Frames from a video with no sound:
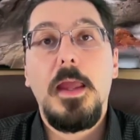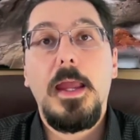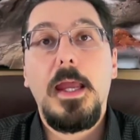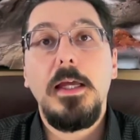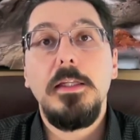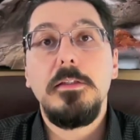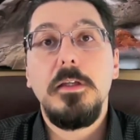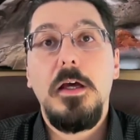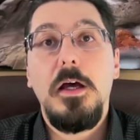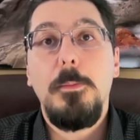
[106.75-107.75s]
and
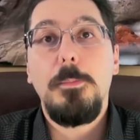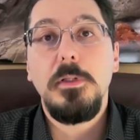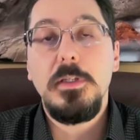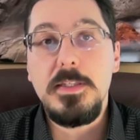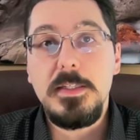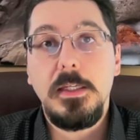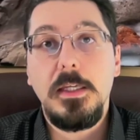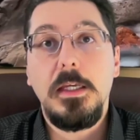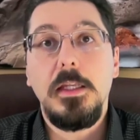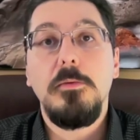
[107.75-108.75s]
uh, policing
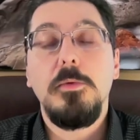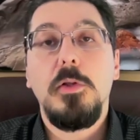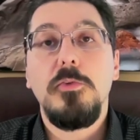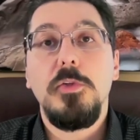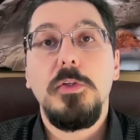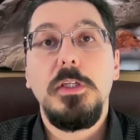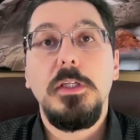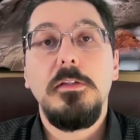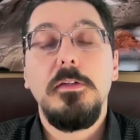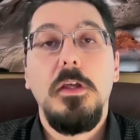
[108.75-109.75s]
it will also need